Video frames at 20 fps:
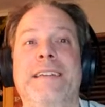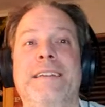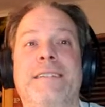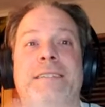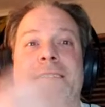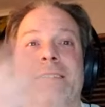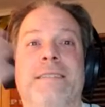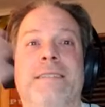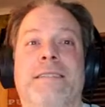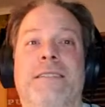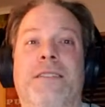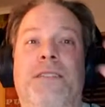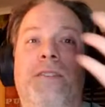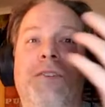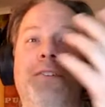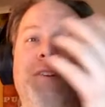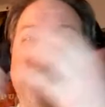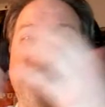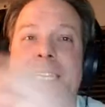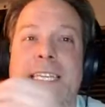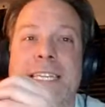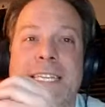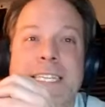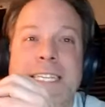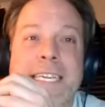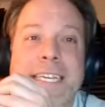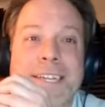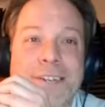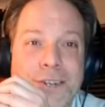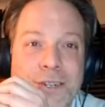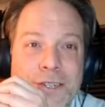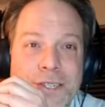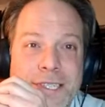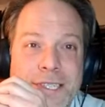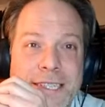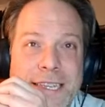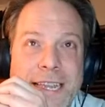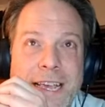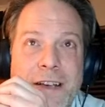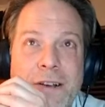been 13
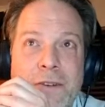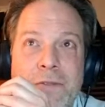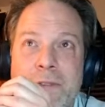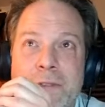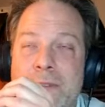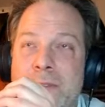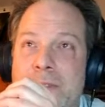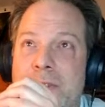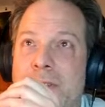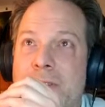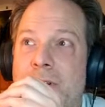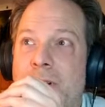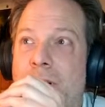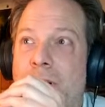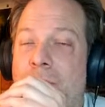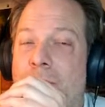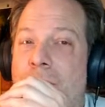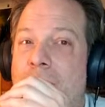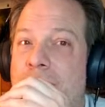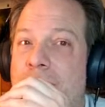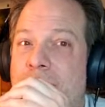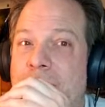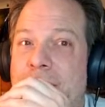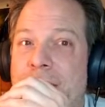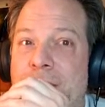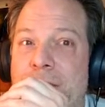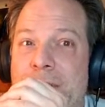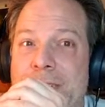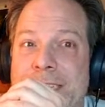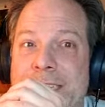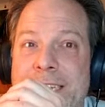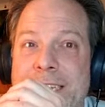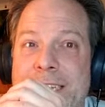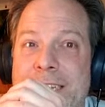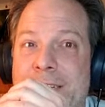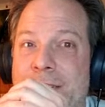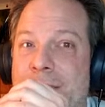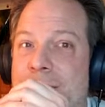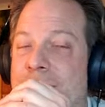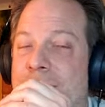years now, or roughly 13
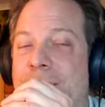years.